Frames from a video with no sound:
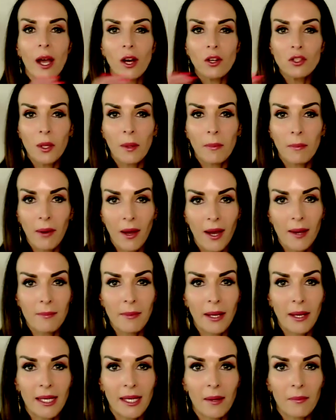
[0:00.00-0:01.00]
on how to apply
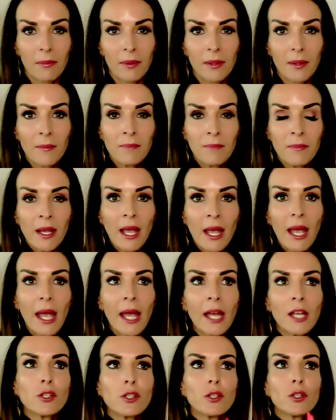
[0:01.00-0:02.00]
makeup,
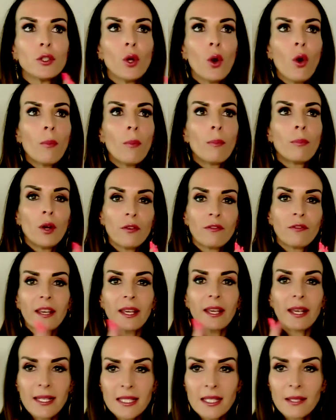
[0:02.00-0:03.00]
and your
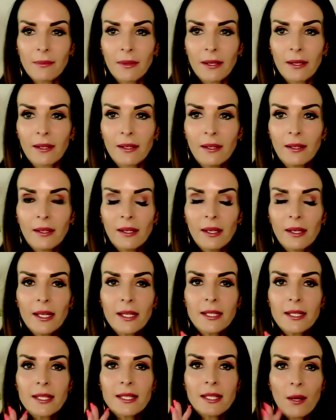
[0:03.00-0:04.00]
perfect customer
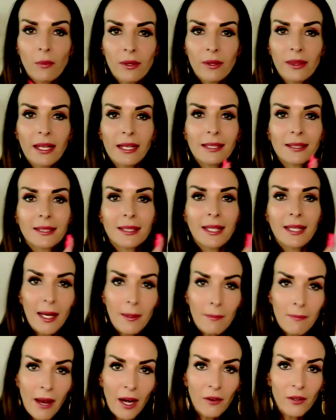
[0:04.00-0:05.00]
is someone that's
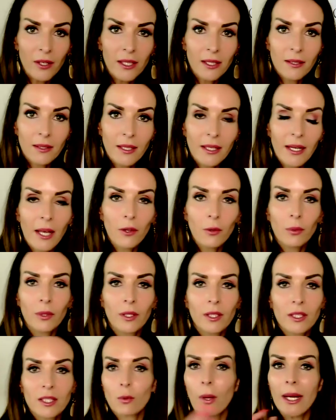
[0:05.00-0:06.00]
getting married, in other
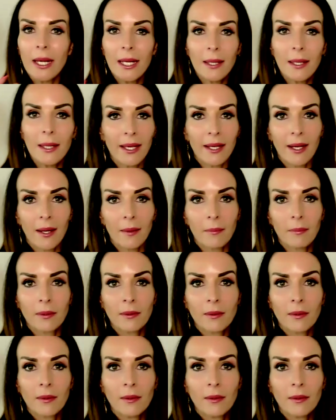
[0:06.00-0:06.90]
words, wedding makeup,